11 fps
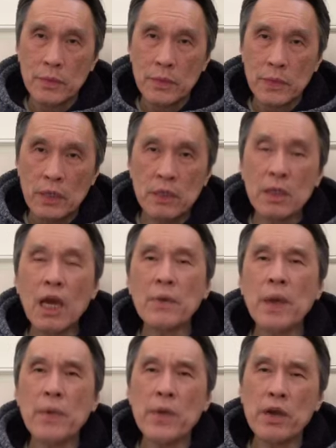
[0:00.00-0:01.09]
See,
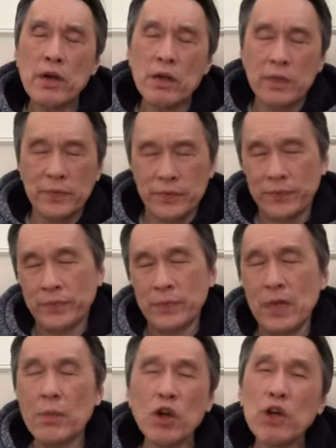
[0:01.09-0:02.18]
I'm American.
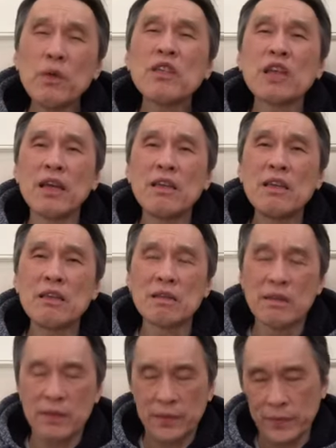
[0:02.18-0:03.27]
I'm not even
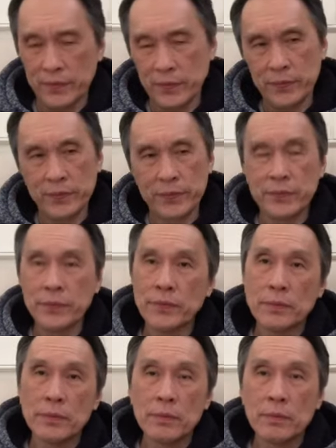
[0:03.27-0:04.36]
Chinese.
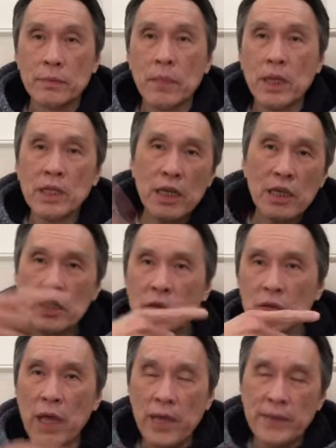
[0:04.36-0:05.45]
But Chinese do that.